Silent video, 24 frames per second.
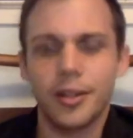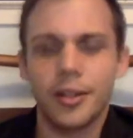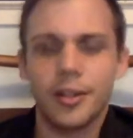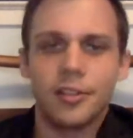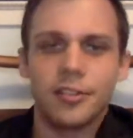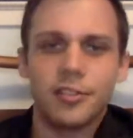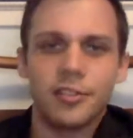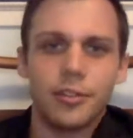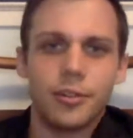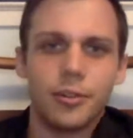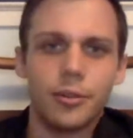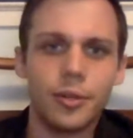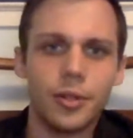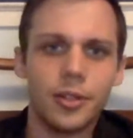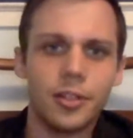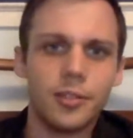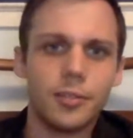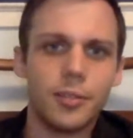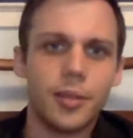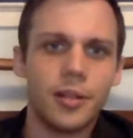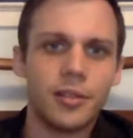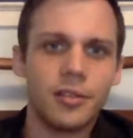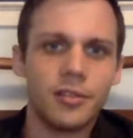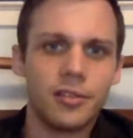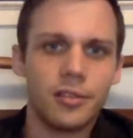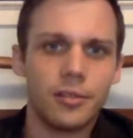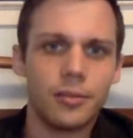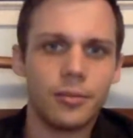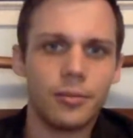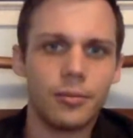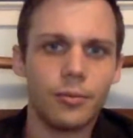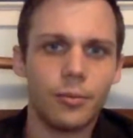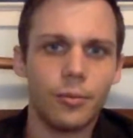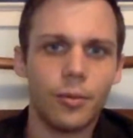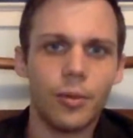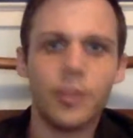So it depends
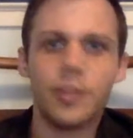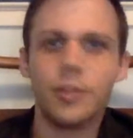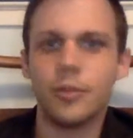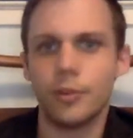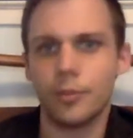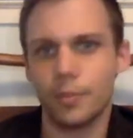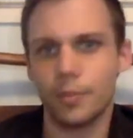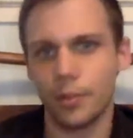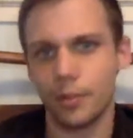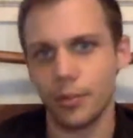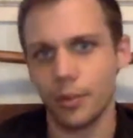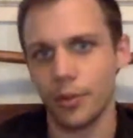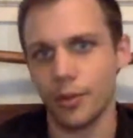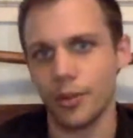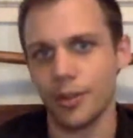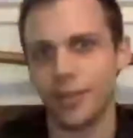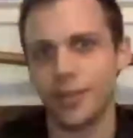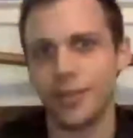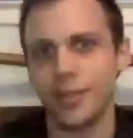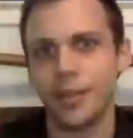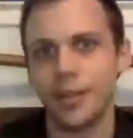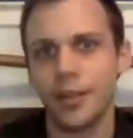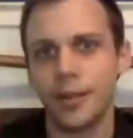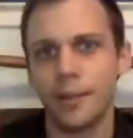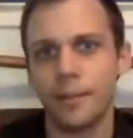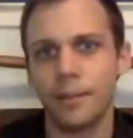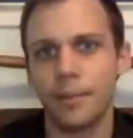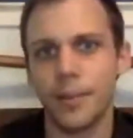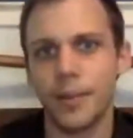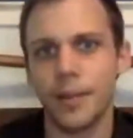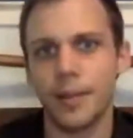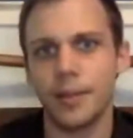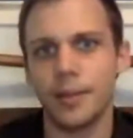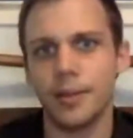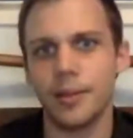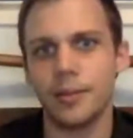on what you are promoting,
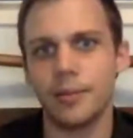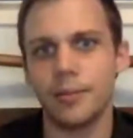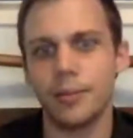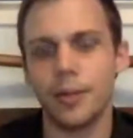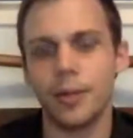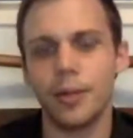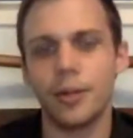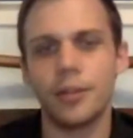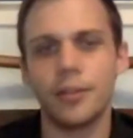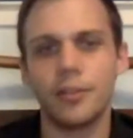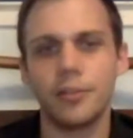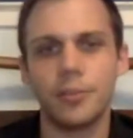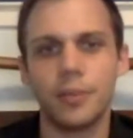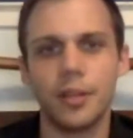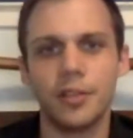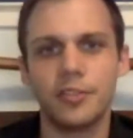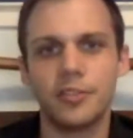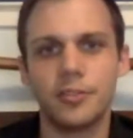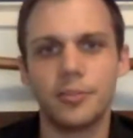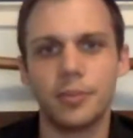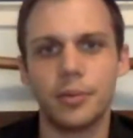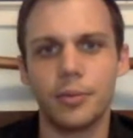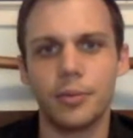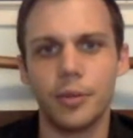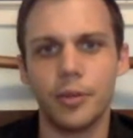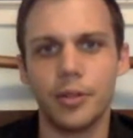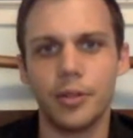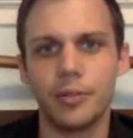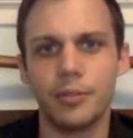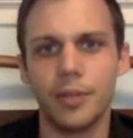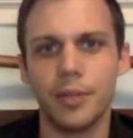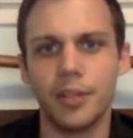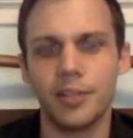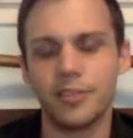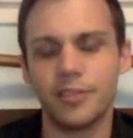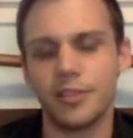and then where it is best to promote it
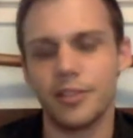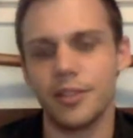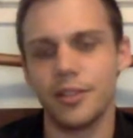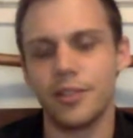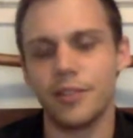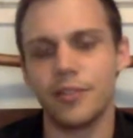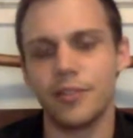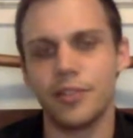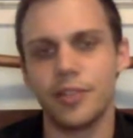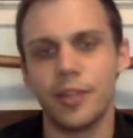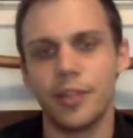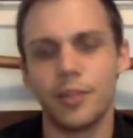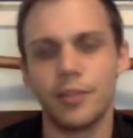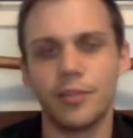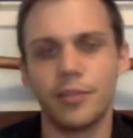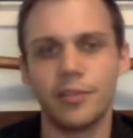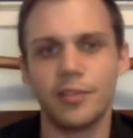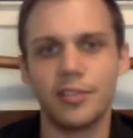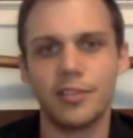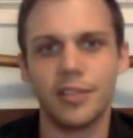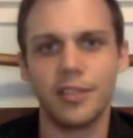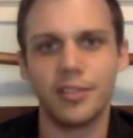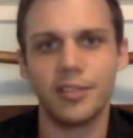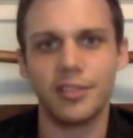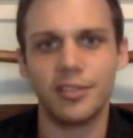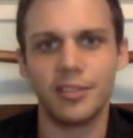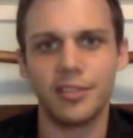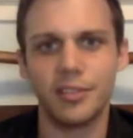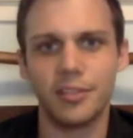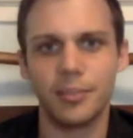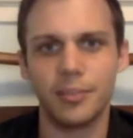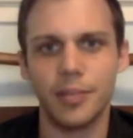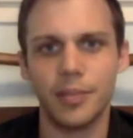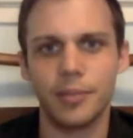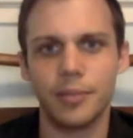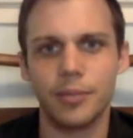based on the different types of senses
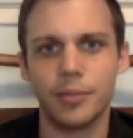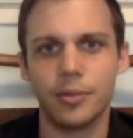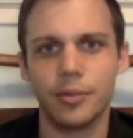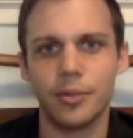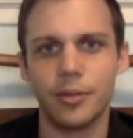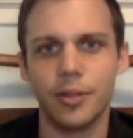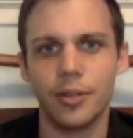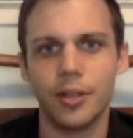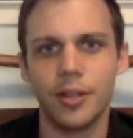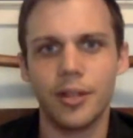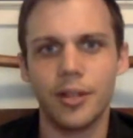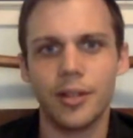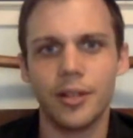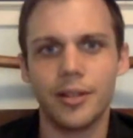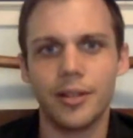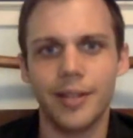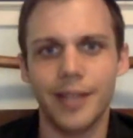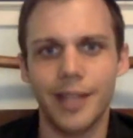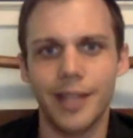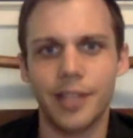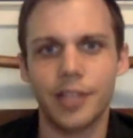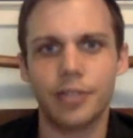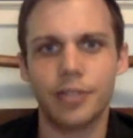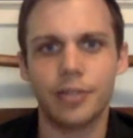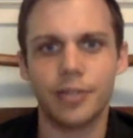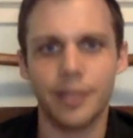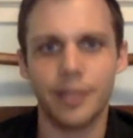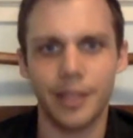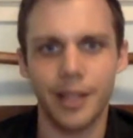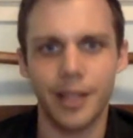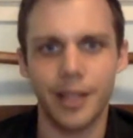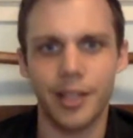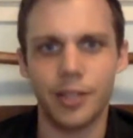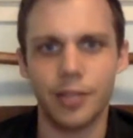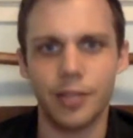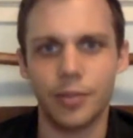that people naturally
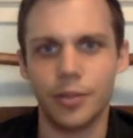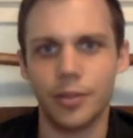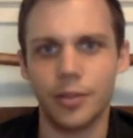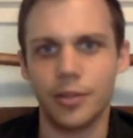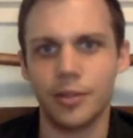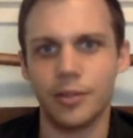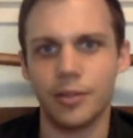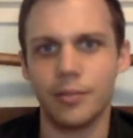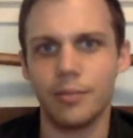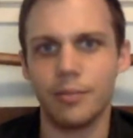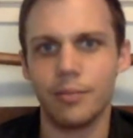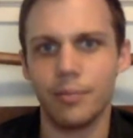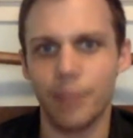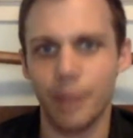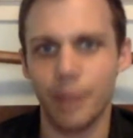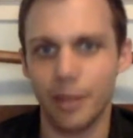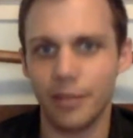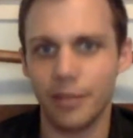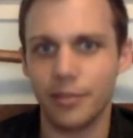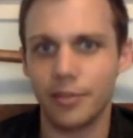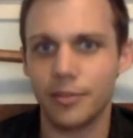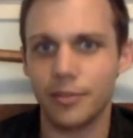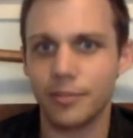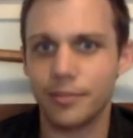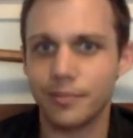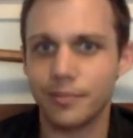engage with it best.